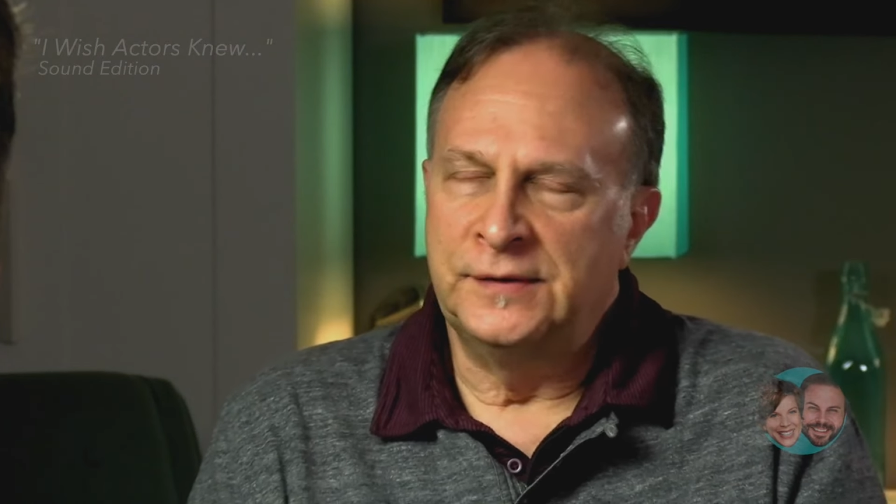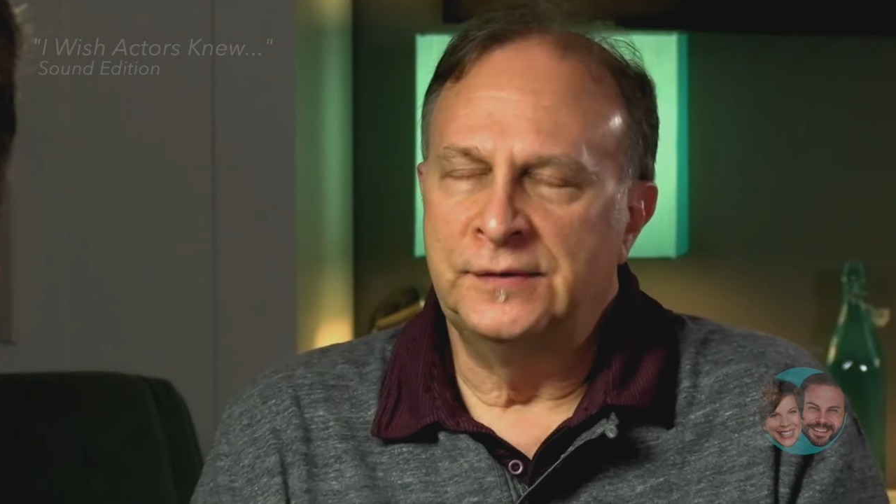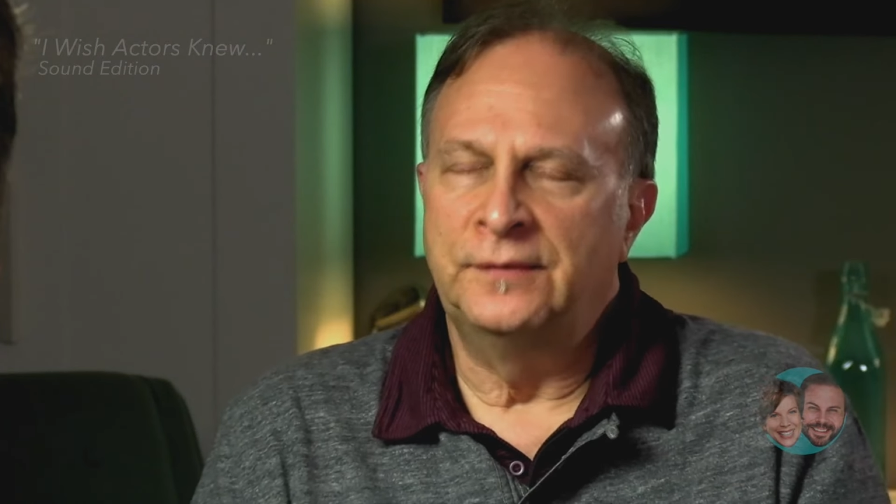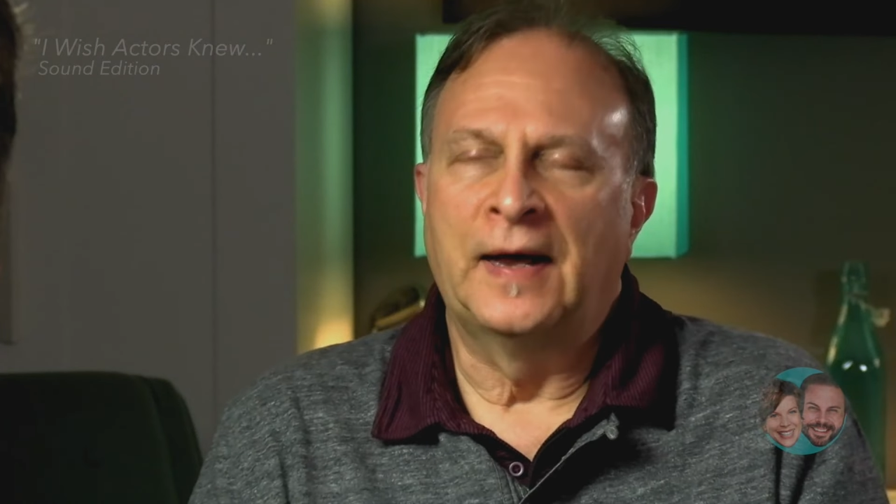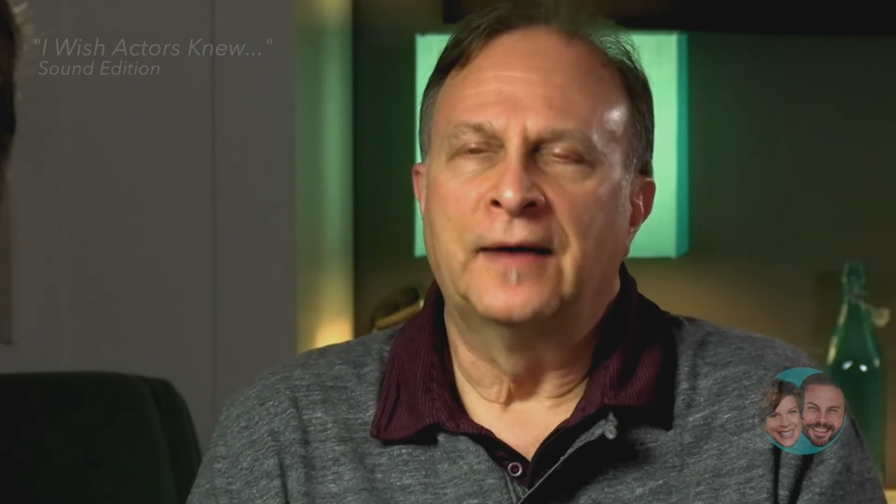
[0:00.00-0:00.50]
to
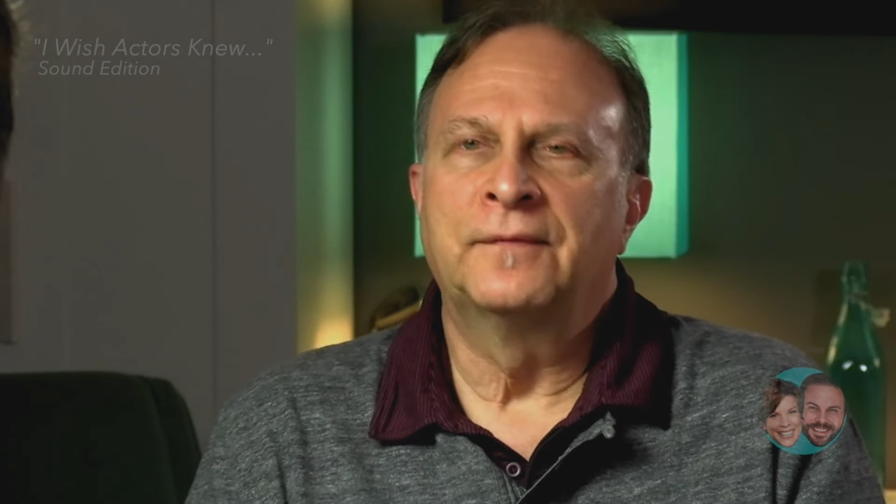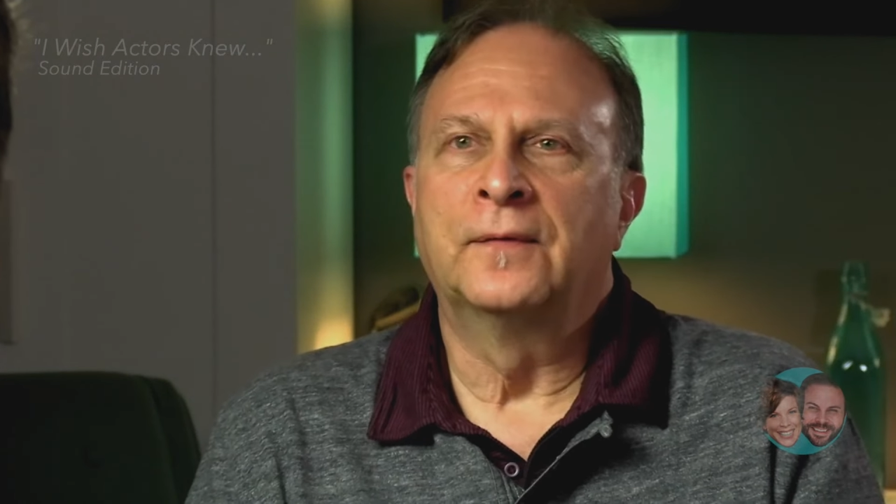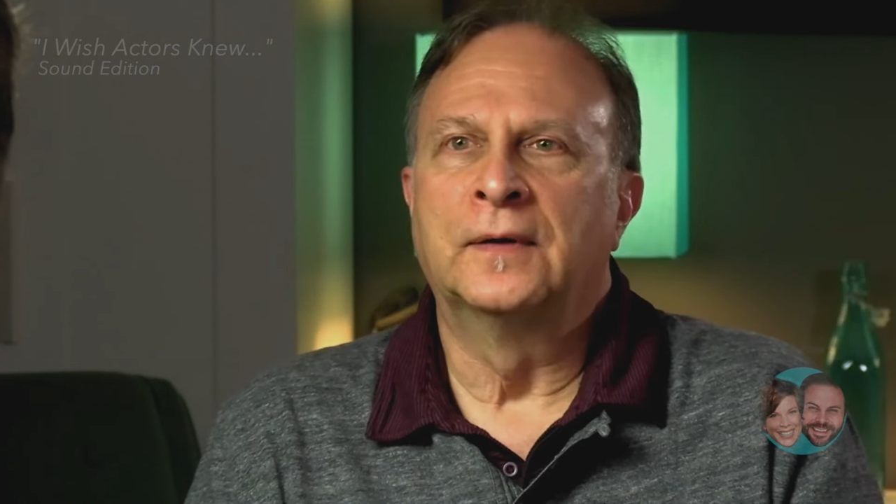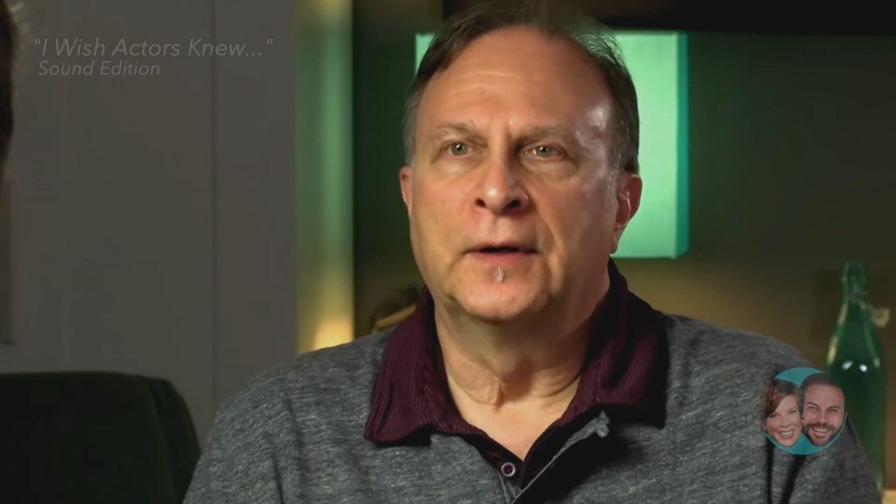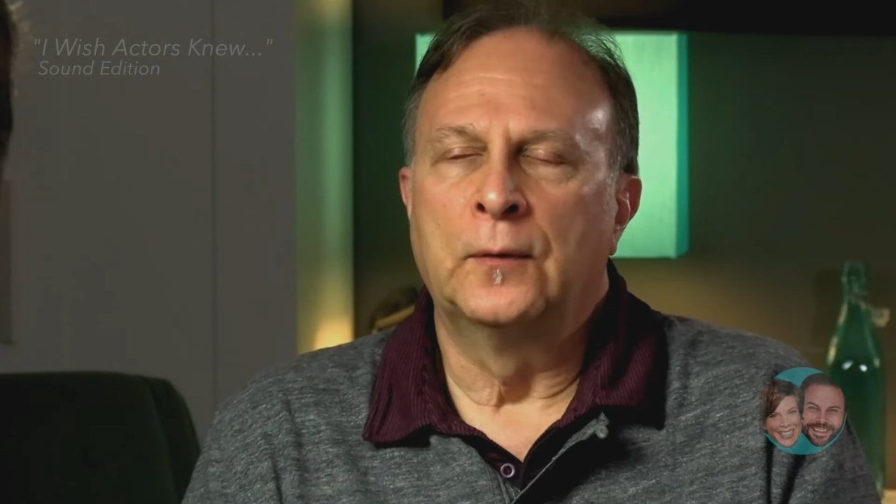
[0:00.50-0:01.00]
do that
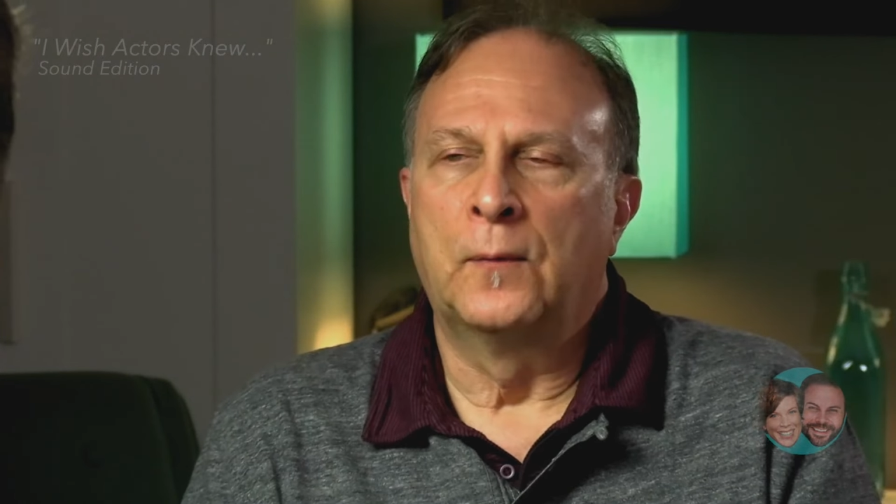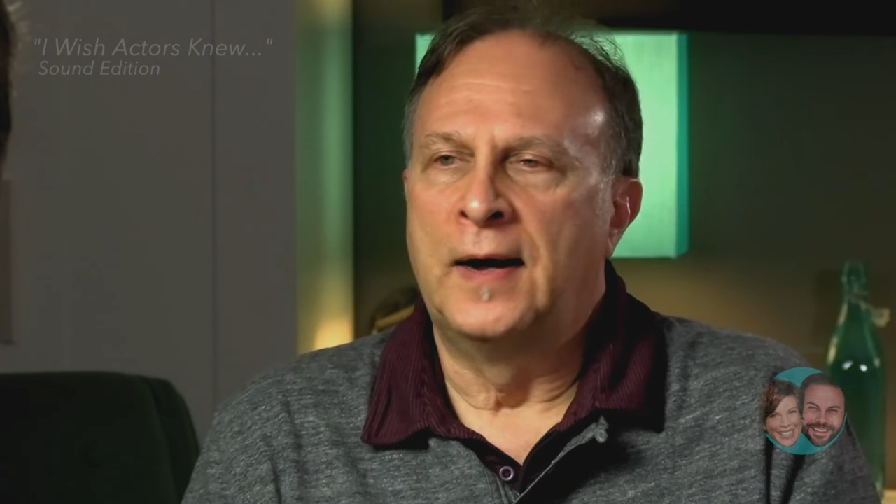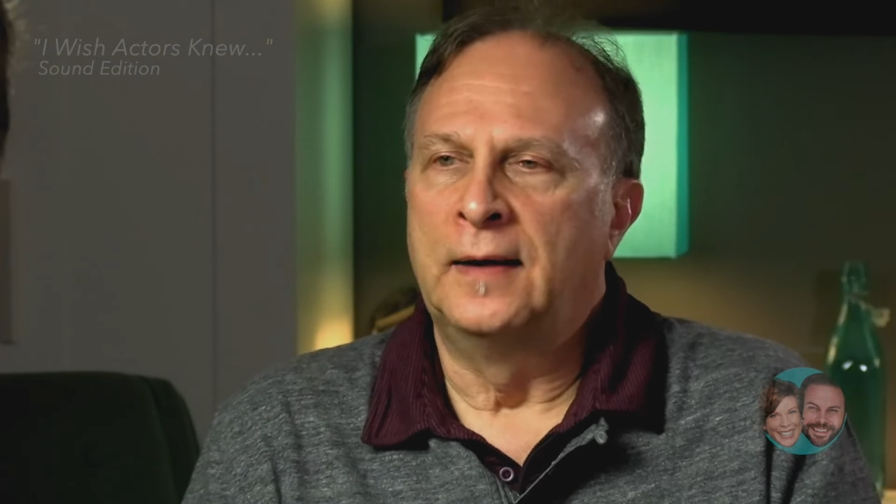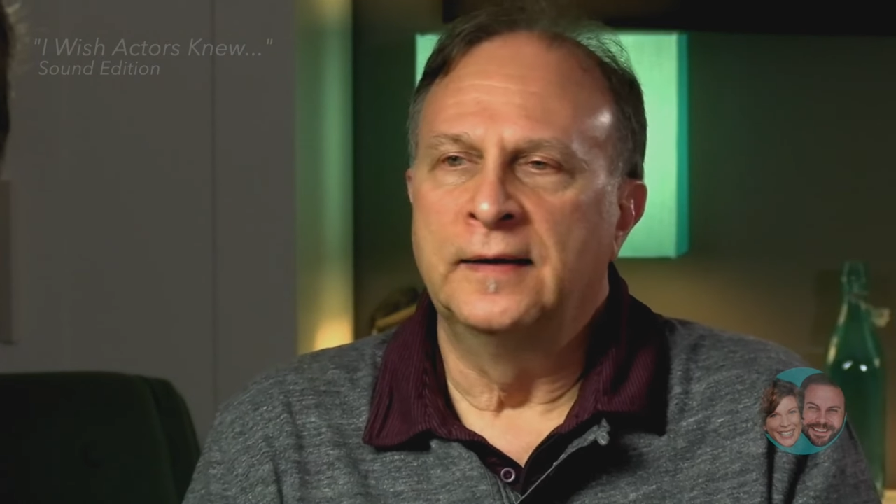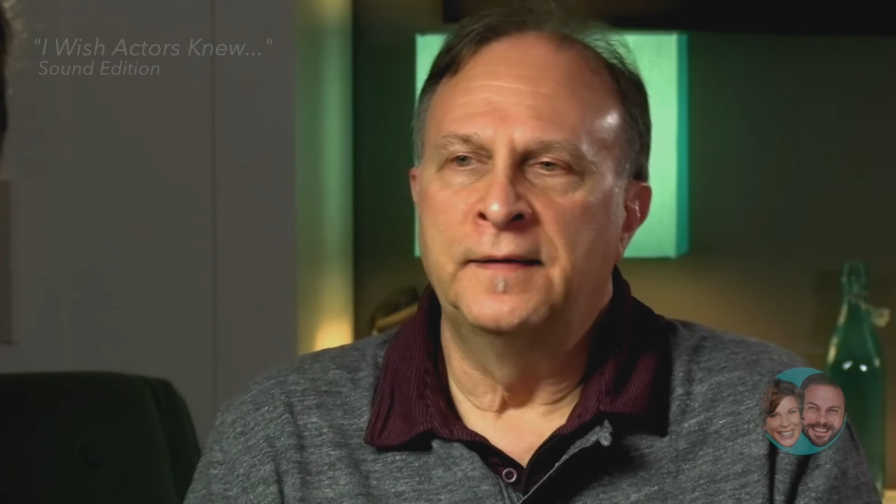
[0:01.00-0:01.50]
for a little while.